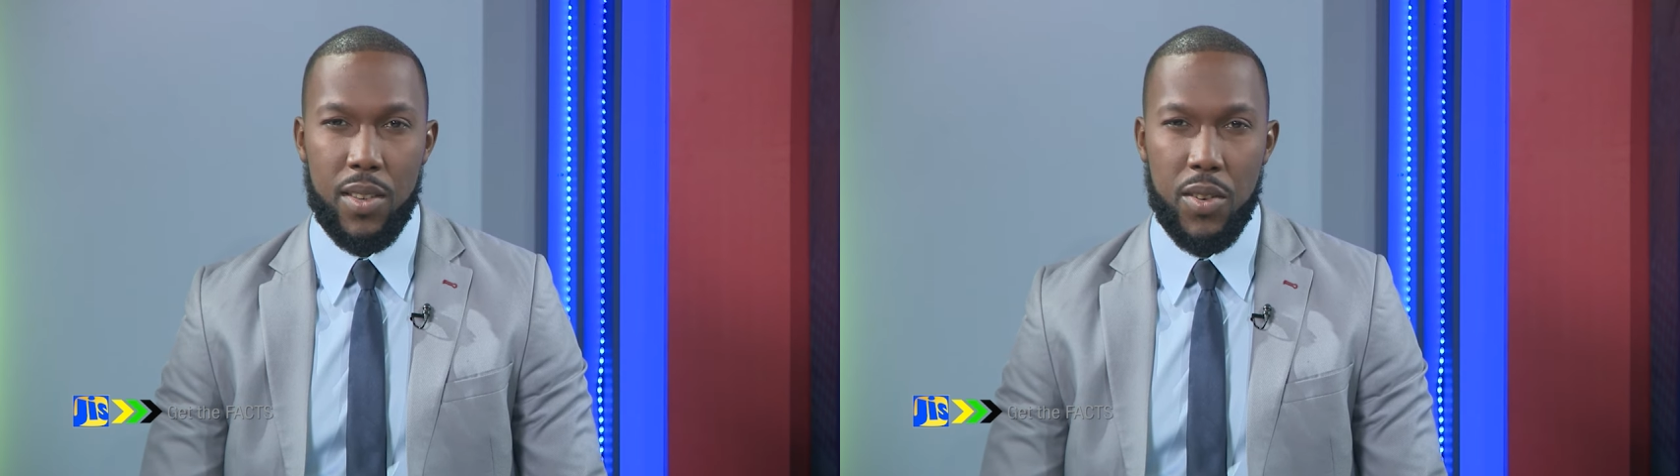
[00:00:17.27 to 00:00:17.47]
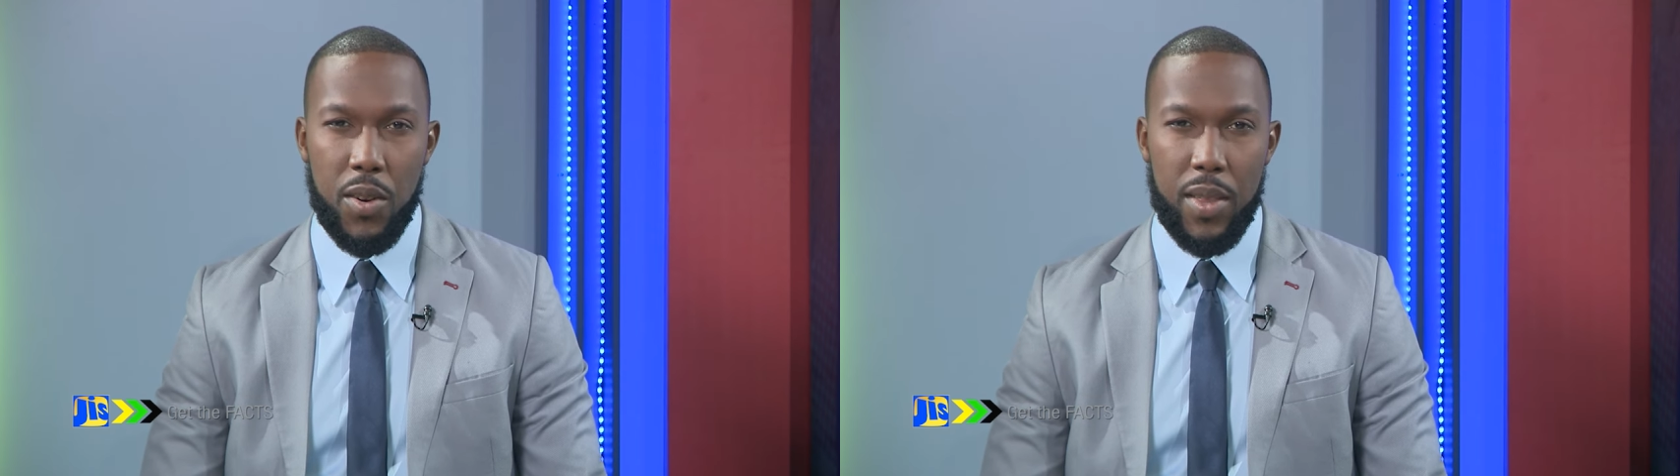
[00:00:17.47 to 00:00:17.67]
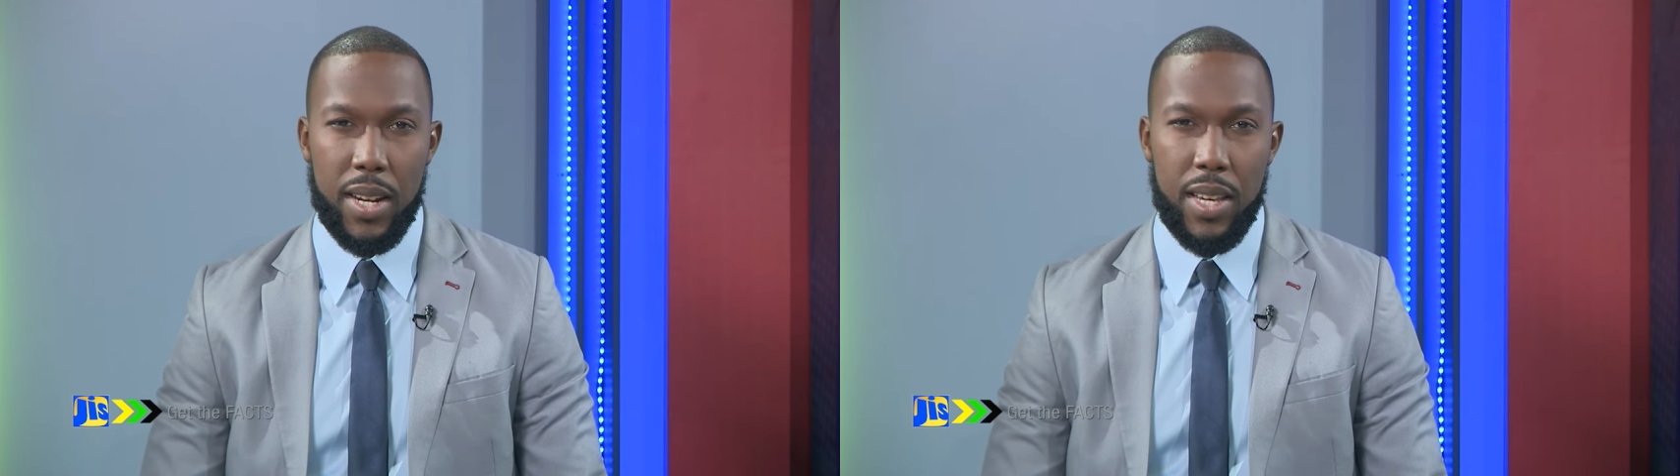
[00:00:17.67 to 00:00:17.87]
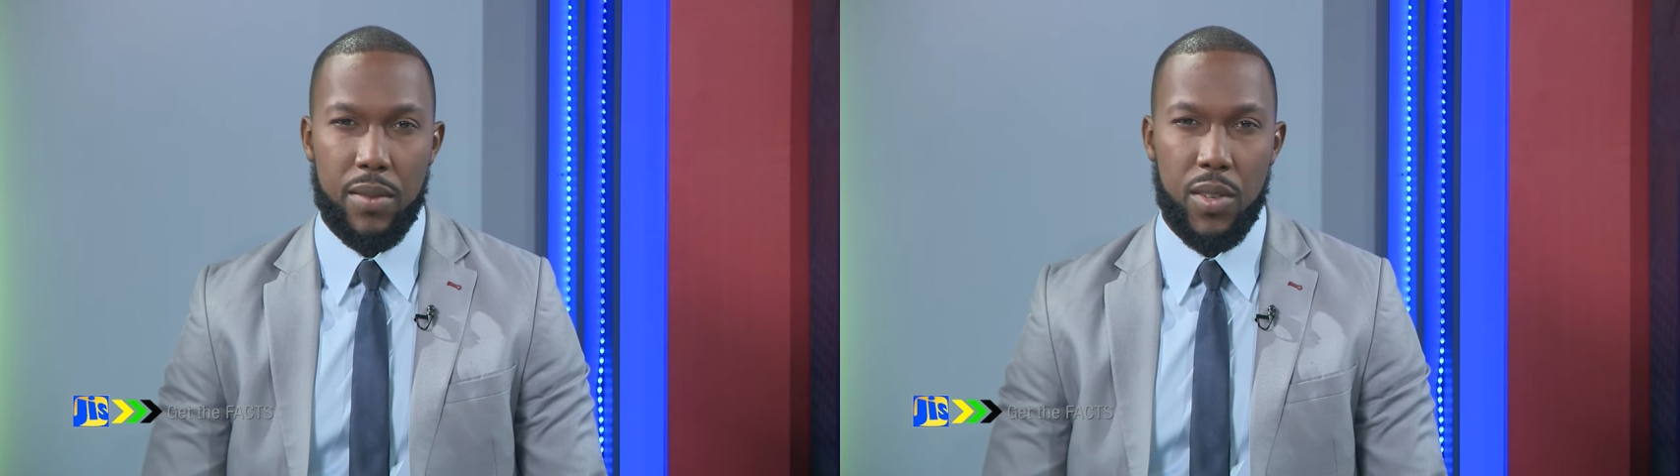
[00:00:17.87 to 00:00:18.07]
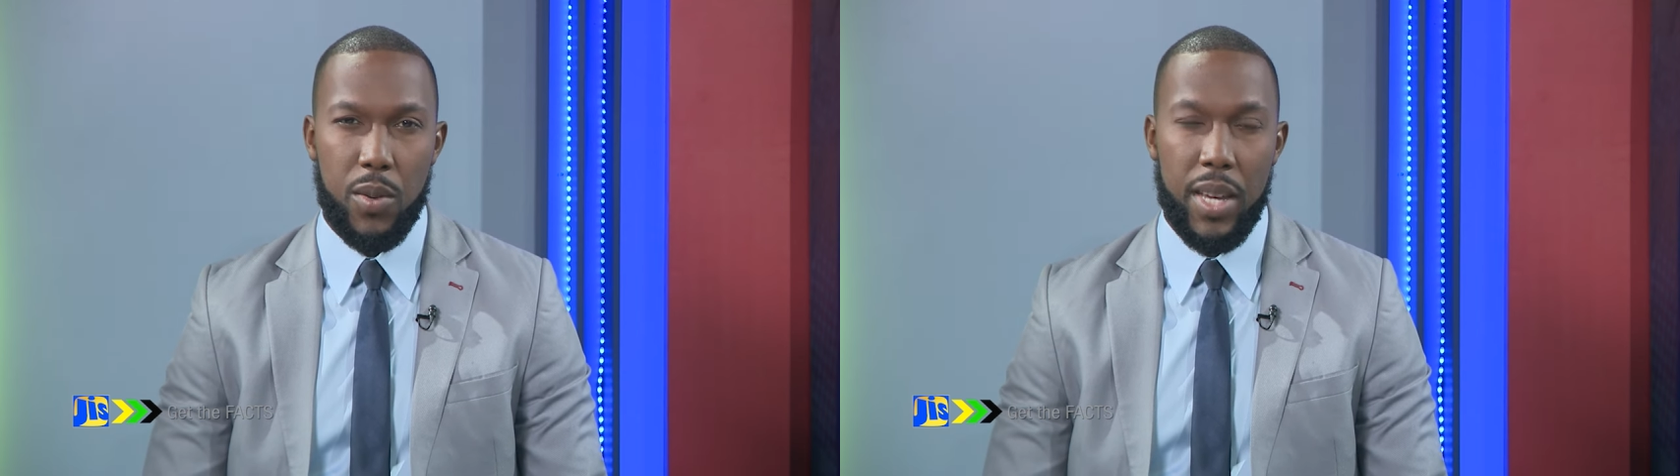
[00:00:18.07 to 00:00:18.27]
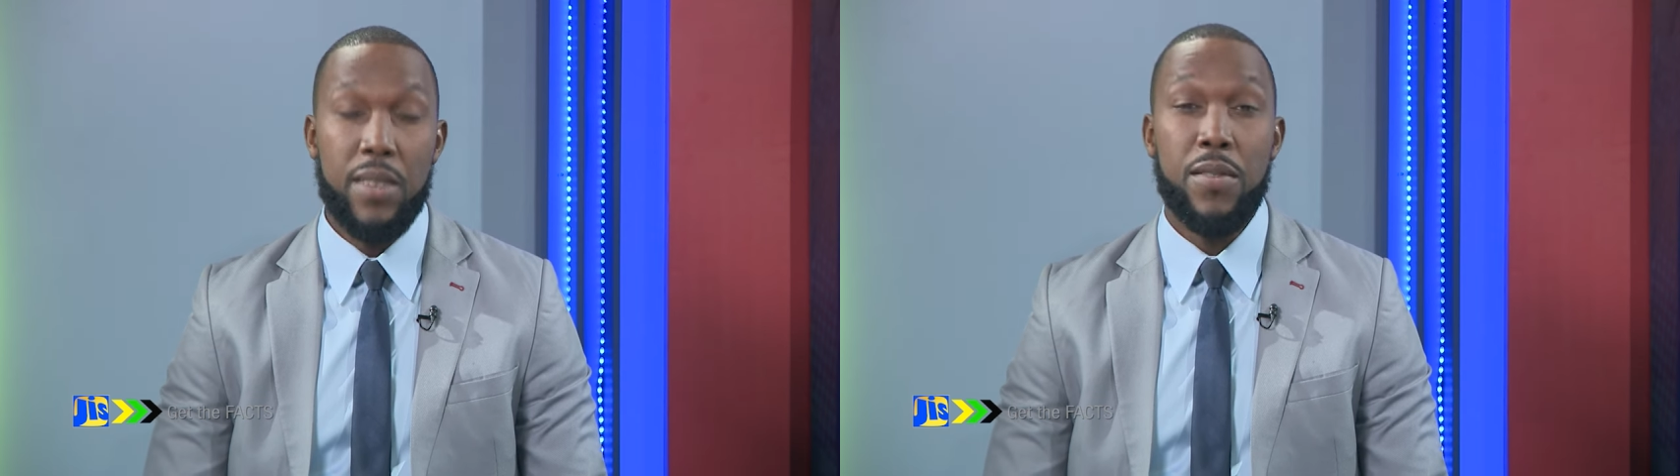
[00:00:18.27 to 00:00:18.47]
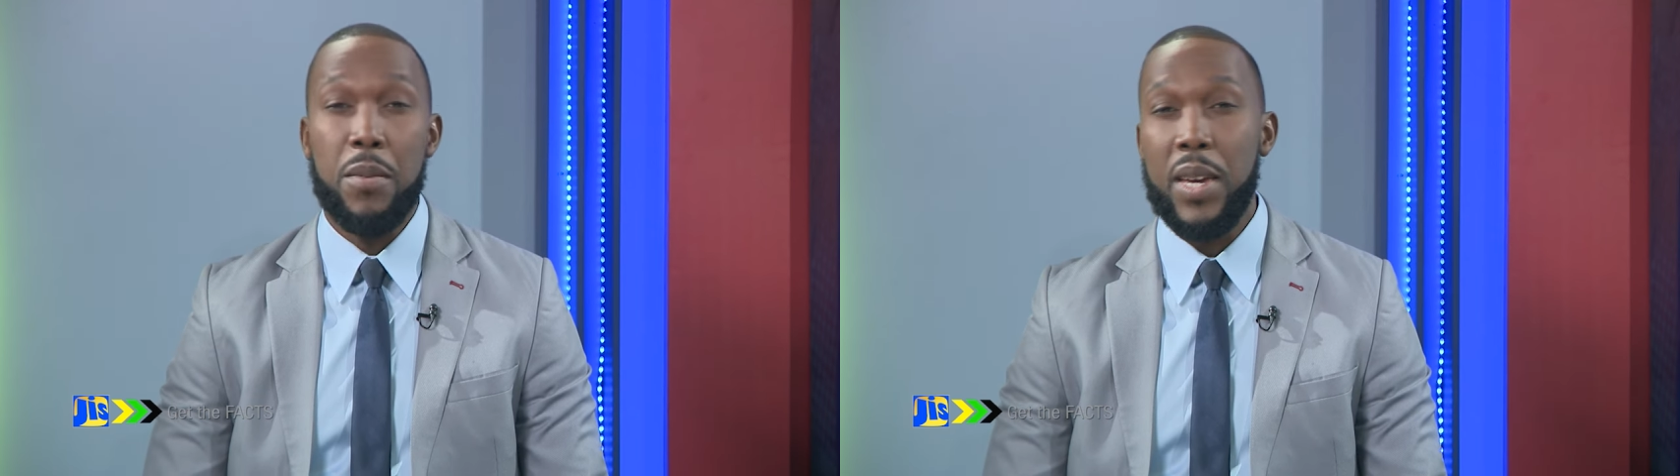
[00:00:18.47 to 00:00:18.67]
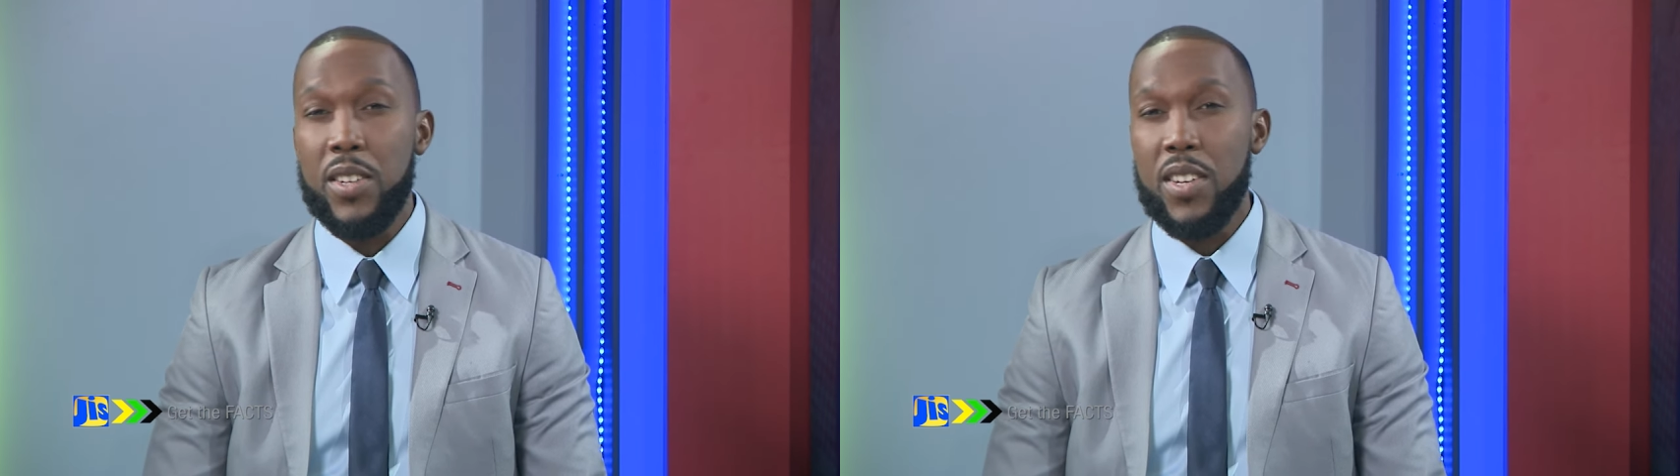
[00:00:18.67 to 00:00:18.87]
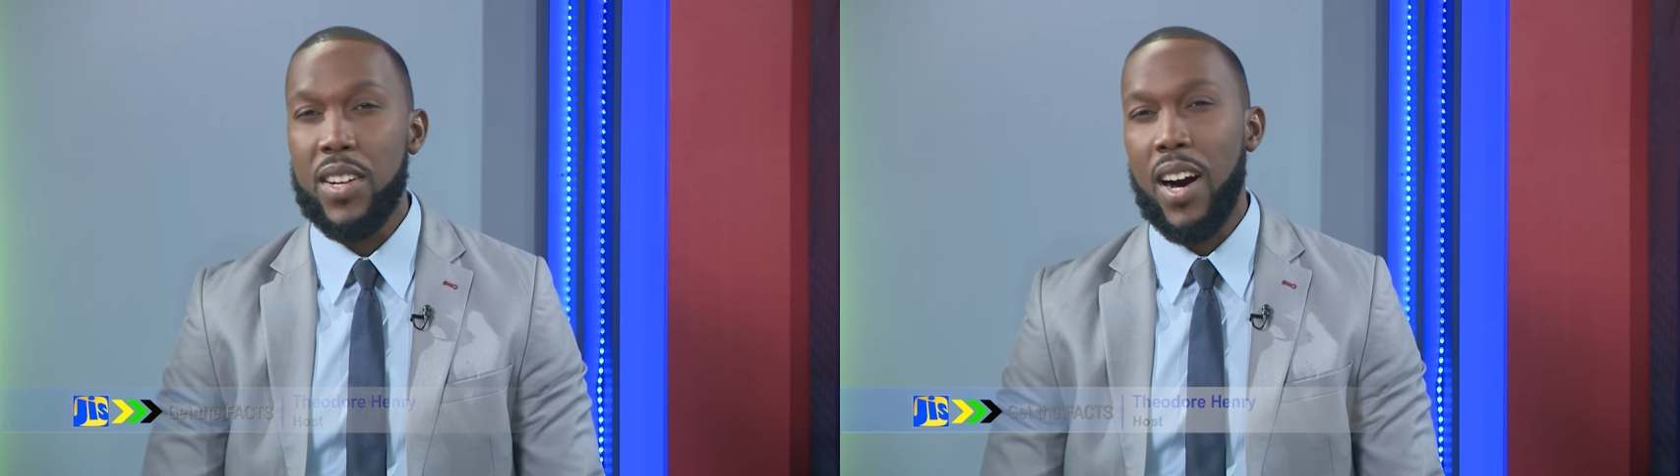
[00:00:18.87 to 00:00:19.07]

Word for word: the show that gives you information